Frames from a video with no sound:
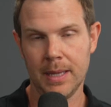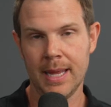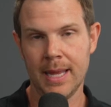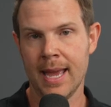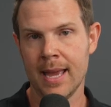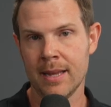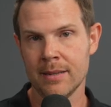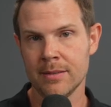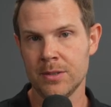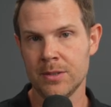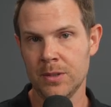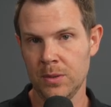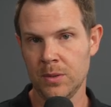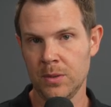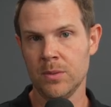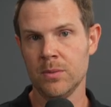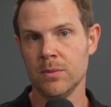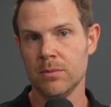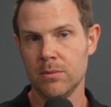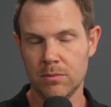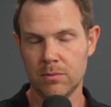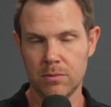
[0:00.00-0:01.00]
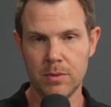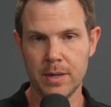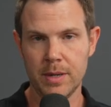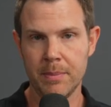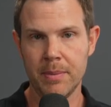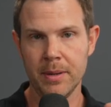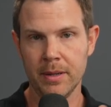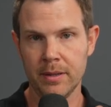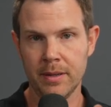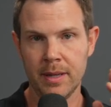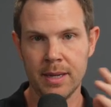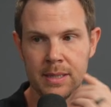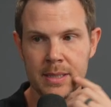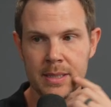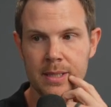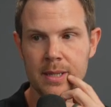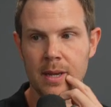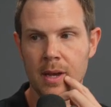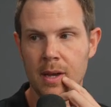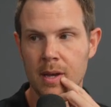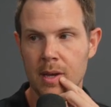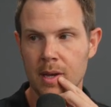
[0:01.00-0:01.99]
plan to rebuild this.